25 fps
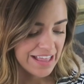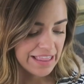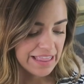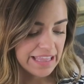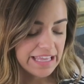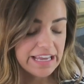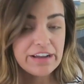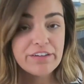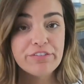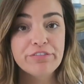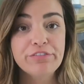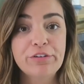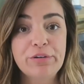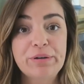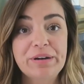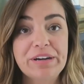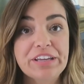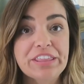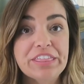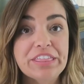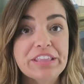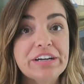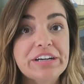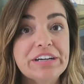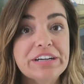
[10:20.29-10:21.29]
like
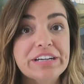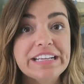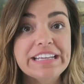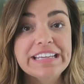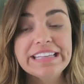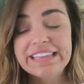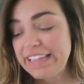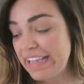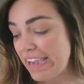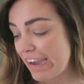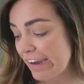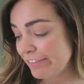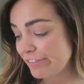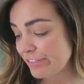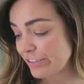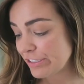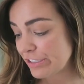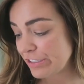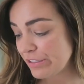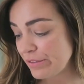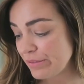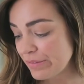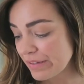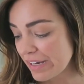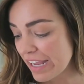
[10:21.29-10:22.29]
four thirty in the
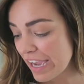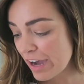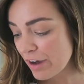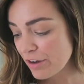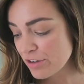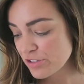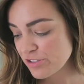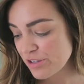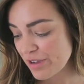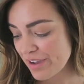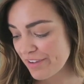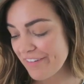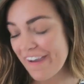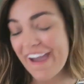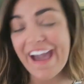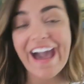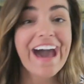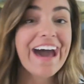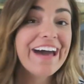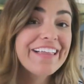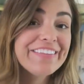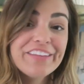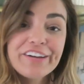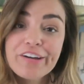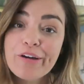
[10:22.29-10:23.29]
afternoon now, so I've
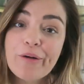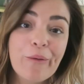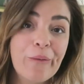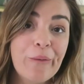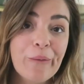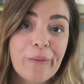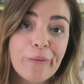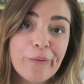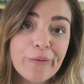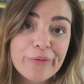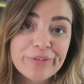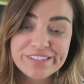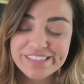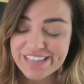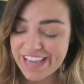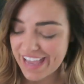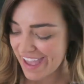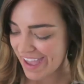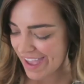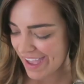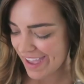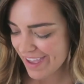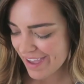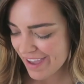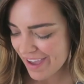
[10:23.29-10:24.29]
had like a whole
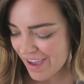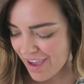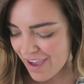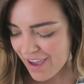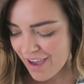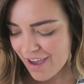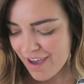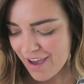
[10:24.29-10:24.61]
day,